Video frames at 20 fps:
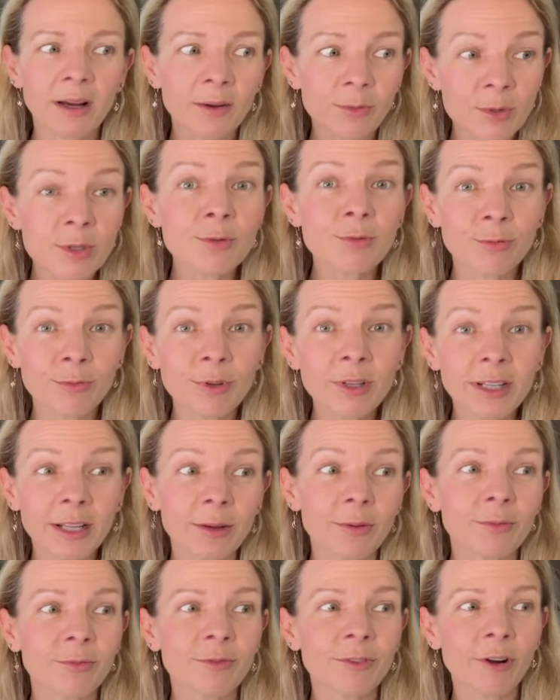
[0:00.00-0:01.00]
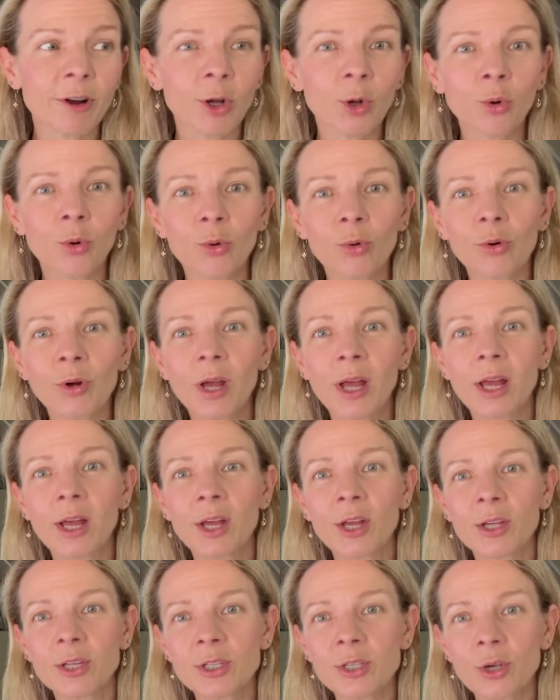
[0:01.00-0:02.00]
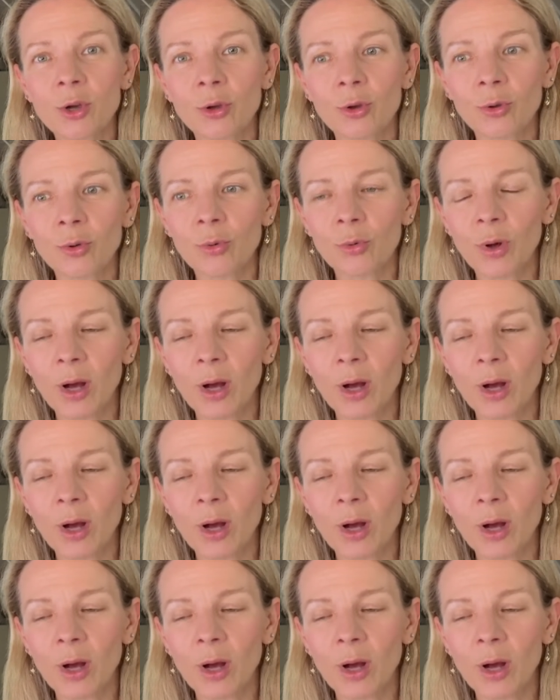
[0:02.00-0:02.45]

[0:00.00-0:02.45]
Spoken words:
It was really very cool. So